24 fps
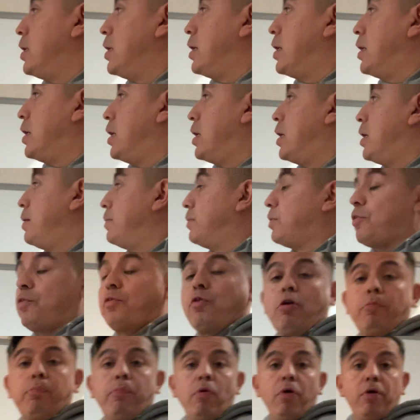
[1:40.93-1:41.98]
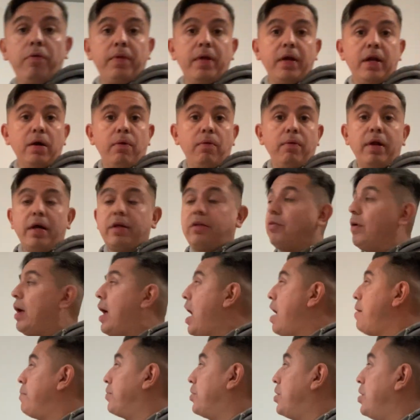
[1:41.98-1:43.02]
The third point that I would like to
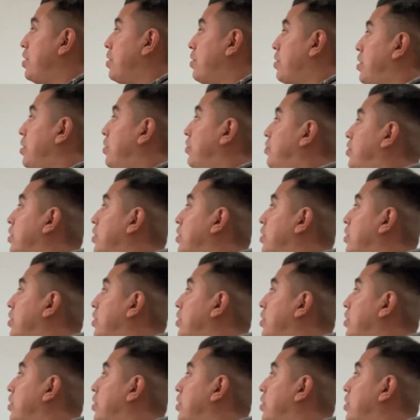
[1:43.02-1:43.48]
have here is